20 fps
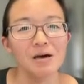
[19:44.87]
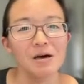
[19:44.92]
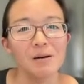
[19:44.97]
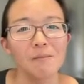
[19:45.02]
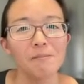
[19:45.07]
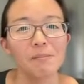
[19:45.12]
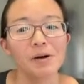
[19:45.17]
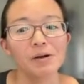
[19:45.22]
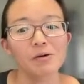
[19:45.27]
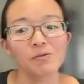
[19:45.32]

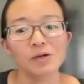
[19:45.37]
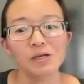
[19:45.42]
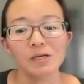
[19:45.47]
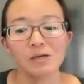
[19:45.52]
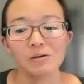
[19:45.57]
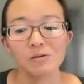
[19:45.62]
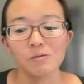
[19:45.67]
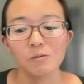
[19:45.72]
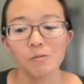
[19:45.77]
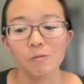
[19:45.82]
but
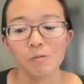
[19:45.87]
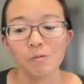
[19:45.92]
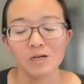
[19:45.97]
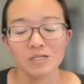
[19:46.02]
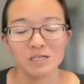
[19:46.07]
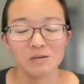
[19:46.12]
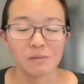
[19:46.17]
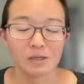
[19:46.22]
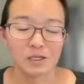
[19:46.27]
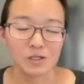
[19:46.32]
we want
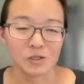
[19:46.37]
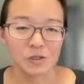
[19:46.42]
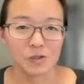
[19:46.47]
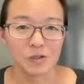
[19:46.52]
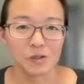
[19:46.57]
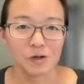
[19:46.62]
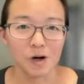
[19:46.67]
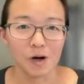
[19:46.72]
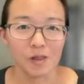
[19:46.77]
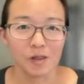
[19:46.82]
to be sure to
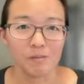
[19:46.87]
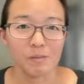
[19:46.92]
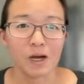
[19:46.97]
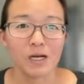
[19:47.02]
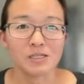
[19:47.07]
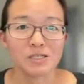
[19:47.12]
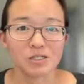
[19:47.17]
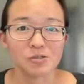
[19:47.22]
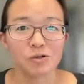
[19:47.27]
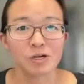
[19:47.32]
call them
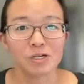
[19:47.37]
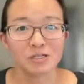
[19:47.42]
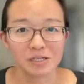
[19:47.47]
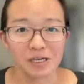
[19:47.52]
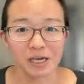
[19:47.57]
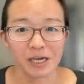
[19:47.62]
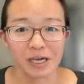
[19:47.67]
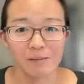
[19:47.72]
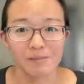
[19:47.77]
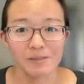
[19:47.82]
concentration
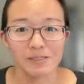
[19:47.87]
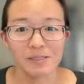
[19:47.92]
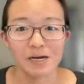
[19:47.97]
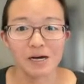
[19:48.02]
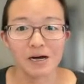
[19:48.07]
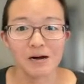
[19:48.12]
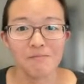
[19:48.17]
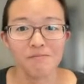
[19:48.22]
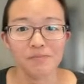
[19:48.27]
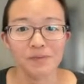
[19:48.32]
camps.
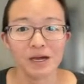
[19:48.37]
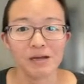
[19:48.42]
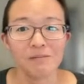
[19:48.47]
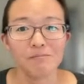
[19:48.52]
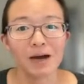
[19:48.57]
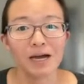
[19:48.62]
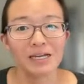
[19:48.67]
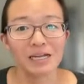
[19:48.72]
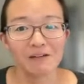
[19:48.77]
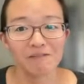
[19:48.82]
And
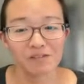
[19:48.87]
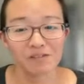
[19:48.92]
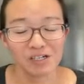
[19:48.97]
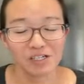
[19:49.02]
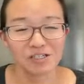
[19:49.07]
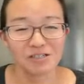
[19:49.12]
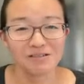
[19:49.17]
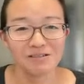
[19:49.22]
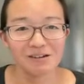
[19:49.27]
by definition,